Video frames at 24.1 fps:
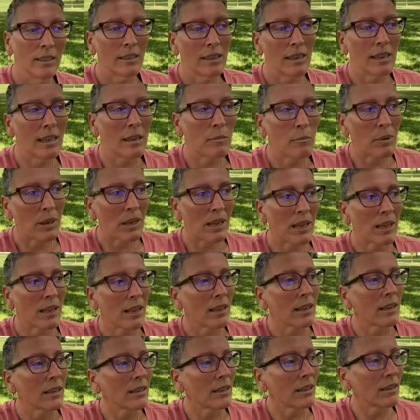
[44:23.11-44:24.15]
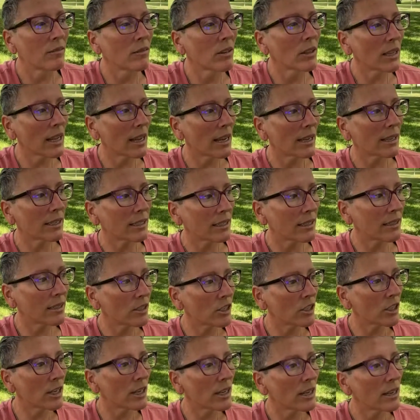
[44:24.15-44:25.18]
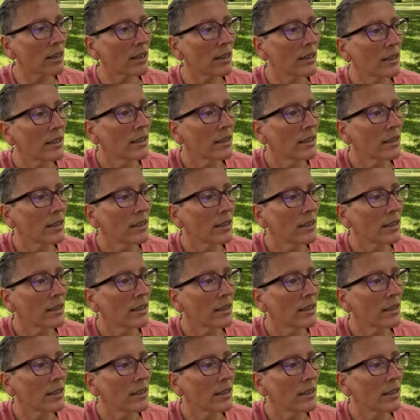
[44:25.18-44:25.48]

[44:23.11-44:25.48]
kick back and relax in the shade.